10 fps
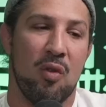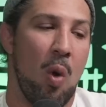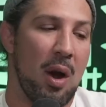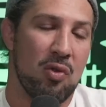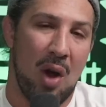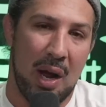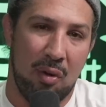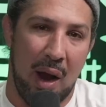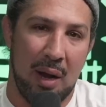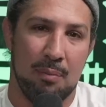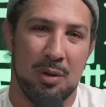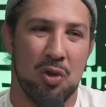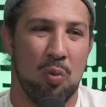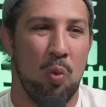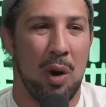you want to try kratom,
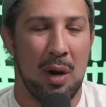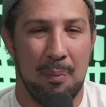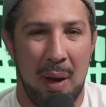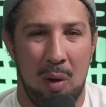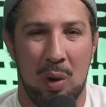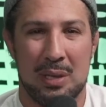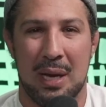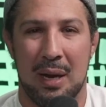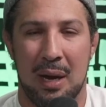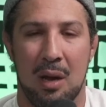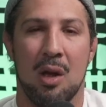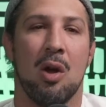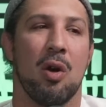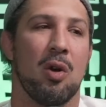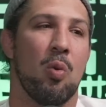but you're worried about what's in it,
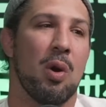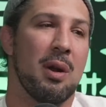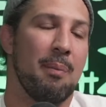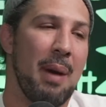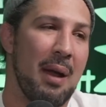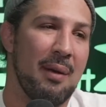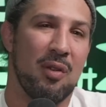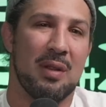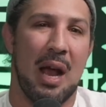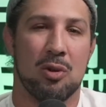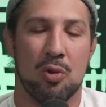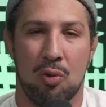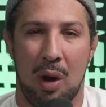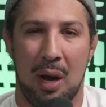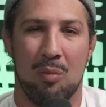or you're worried about if it's
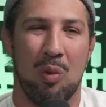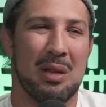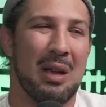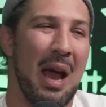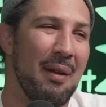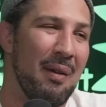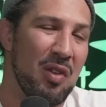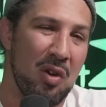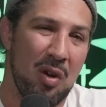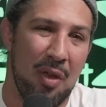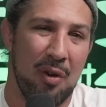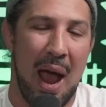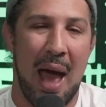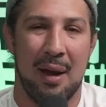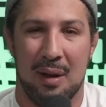actual kratom, what kind of, if there are
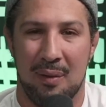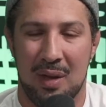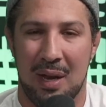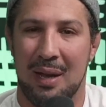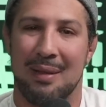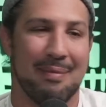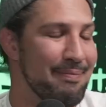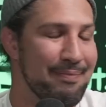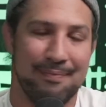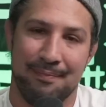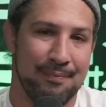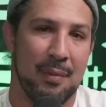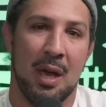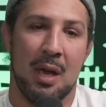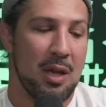other additives in it,
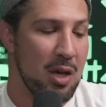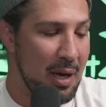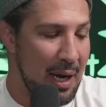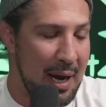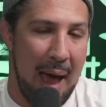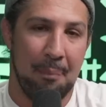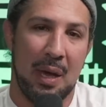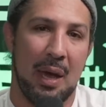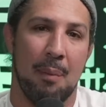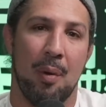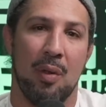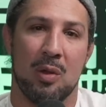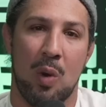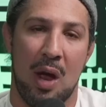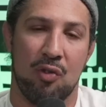mm-mm. You need Happy Hippo.
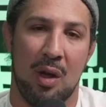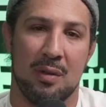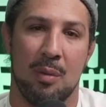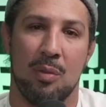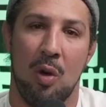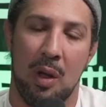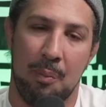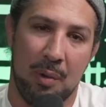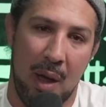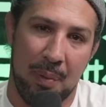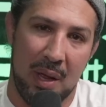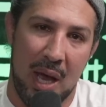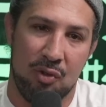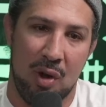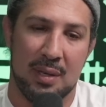That's why I trust them. The only company
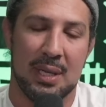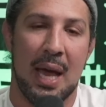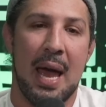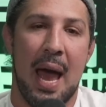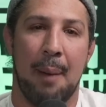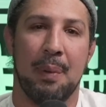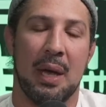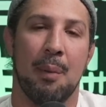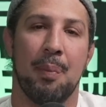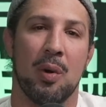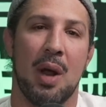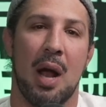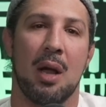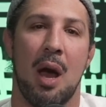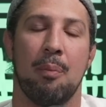that I trust.
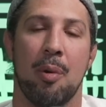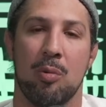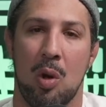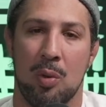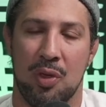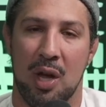HappyHippo.com, promo code